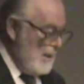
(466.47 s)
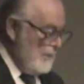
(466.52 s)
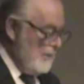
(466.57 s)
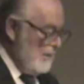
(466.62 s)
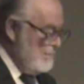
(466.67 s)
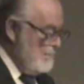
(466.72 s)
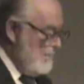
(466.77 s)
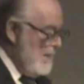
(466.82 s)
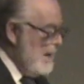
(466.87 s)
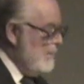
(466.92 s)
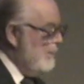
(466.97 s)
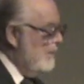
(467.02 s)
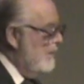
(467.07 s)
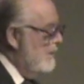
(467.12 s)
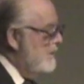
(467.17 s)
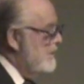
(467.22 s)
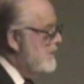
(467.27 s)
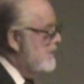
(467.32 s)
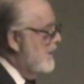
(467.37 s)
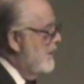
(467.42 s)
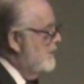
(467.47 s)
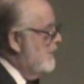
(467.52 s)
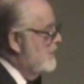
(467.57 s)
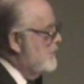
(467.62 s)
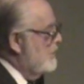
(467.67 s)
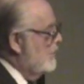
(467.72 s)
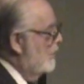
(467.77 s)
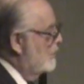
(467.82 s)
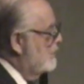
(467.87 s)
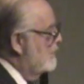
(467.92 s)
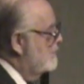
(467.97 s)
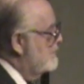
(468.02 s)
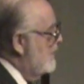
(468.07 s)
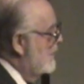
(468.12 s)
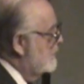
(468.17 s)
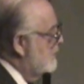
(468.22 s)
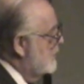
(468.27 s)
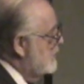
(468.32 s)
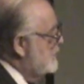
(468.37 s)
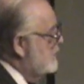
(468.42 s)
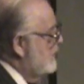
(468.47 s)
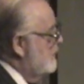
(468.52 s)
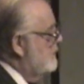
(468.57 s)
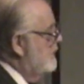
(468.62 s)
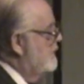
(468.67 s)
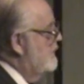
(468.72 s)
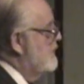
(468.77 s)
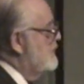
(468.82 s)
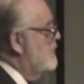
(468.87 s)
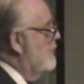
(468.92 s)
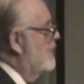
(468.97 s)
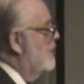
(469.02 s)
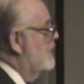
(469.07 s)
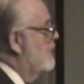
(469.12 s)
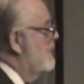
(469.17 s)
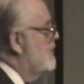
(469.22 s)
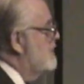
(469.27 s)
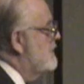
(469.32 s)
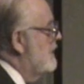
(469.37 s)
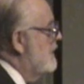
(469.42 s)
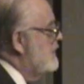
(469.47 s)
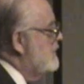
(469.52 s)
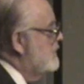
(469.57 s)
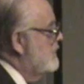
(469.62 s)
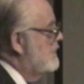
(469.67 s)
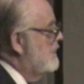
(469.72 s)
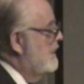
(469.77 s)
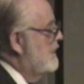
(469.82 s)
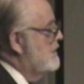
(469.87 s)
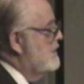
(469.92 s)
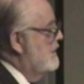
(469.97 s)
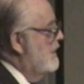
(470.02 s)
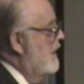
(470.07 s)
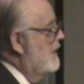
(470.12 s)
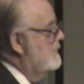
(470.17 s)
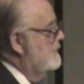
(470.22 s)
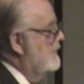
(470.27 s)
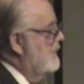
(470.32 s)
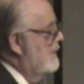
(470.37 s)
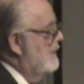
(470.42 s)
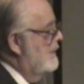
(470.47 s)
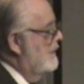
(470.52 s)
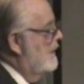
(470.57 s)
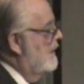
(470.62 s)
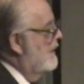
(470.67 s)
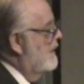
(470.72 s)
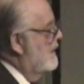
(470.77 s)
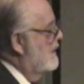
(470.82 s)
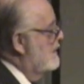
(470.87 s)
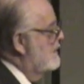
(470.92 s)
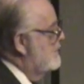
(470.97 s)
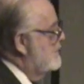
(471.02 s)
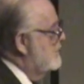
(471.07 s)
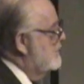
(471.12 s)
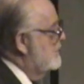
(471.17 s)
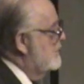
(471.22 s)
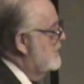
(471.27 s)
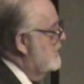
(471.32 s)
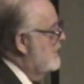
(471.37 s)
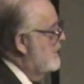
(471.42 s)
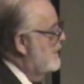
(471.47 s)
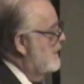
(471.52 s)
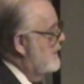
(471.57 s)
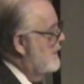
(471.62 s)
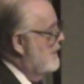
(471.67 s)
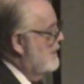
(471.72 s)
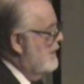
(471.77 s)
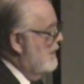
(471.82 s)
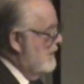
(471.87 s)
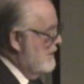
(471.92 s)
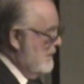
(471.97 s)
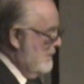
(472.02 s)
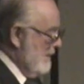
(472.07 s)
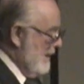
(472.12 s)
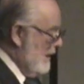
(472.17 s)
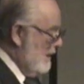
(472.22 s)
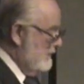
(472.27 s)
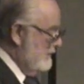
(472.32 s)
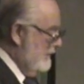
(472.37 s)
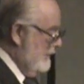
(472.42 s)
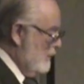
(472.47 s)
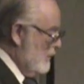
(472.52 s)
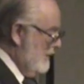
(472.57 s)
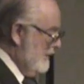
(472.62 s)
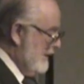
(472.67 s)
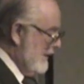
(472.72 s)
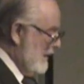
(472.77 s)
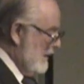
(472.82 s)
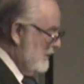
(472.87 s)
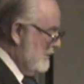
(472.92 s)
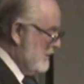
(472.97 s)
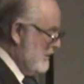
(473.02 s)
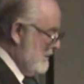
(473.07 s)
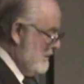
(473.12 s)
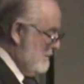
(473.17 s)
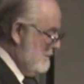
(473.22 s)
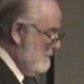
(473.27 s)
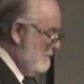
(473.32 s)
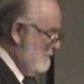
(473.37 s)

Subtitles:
The total membership of this organization is not very large. It's about 4,000.